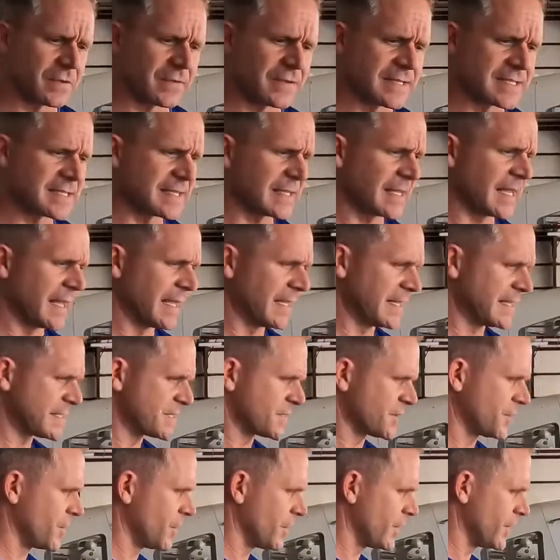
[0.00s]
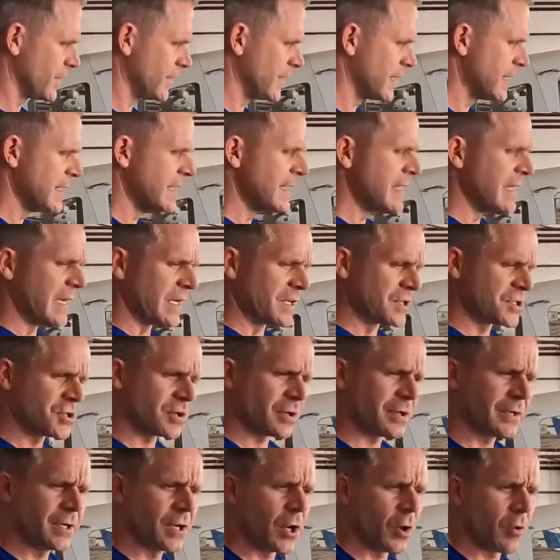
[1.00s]
skin is good, ensure
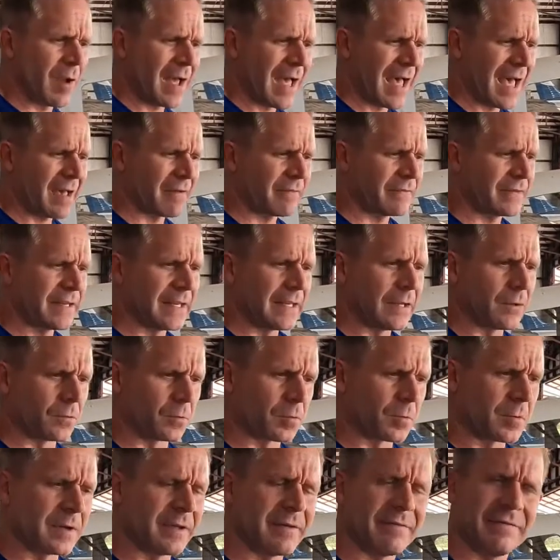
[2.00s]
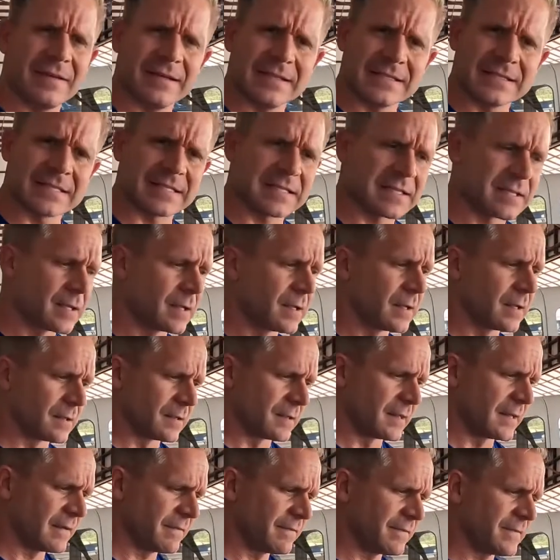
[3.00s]
you don't have any rivets
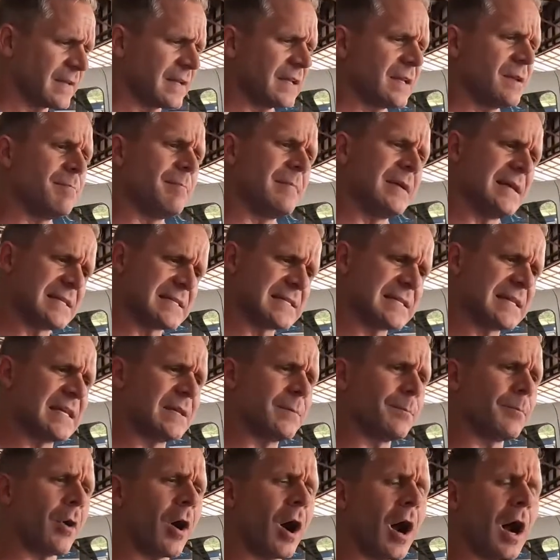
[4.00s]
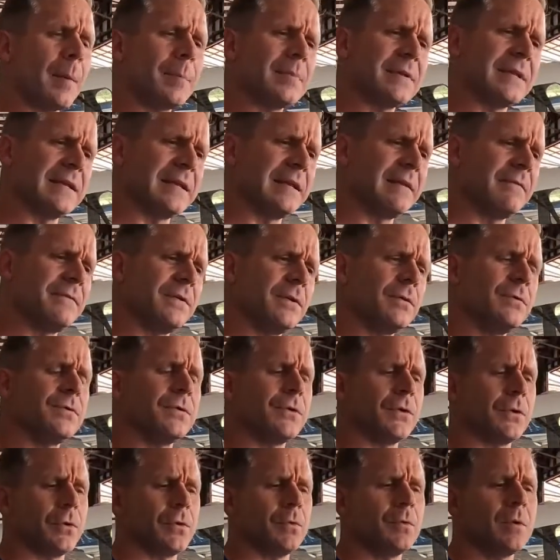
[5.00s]
lifted, missing, popped, and if you
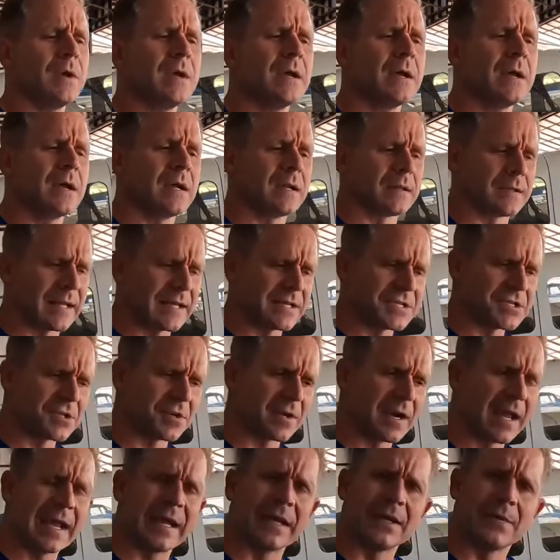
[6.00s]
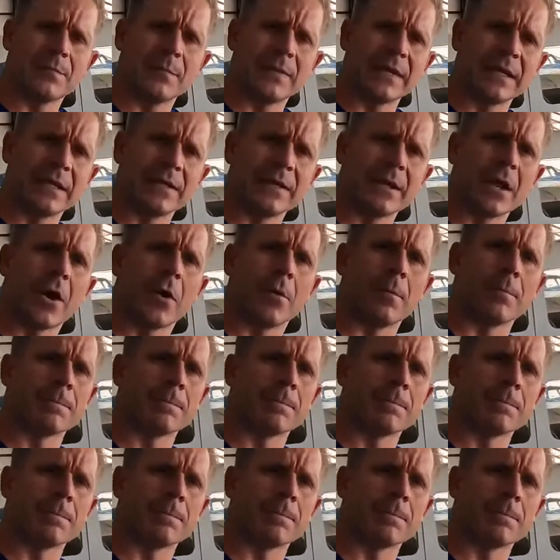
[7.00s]
do, let your A&P know.